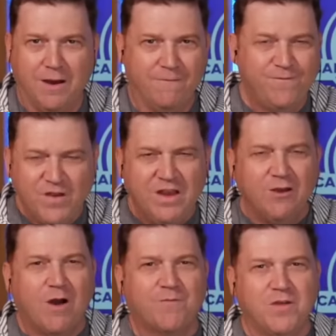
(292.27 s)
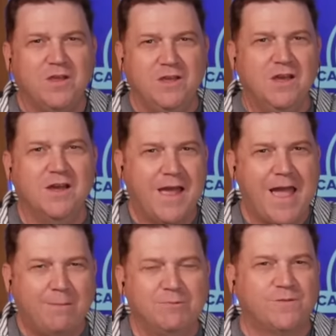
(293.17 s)
feeding off the
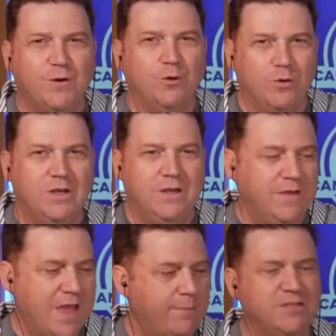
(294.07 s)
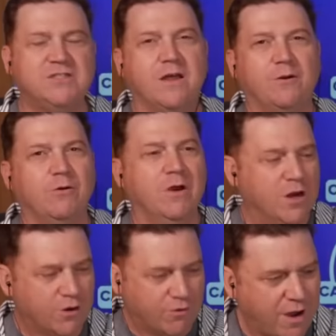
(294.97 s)
atmosphere in the Abbey Center.
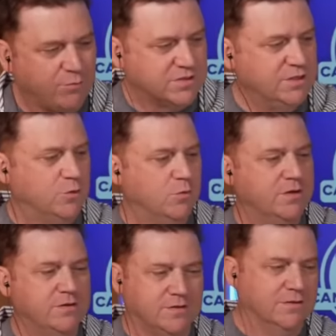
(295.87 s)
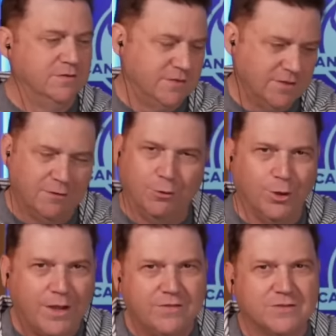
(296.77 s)
Crowd was into it. And
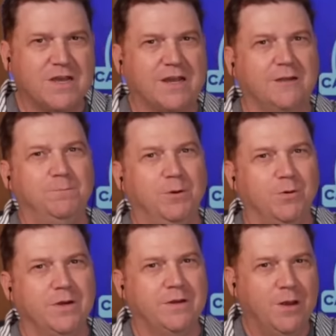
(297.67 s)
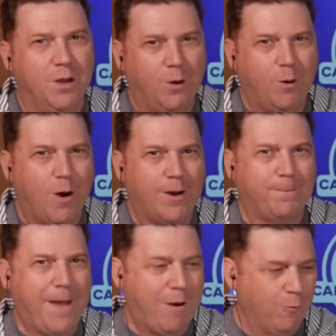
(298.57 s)
late in the second period, on a
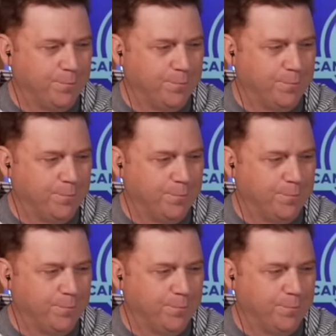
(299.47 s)
power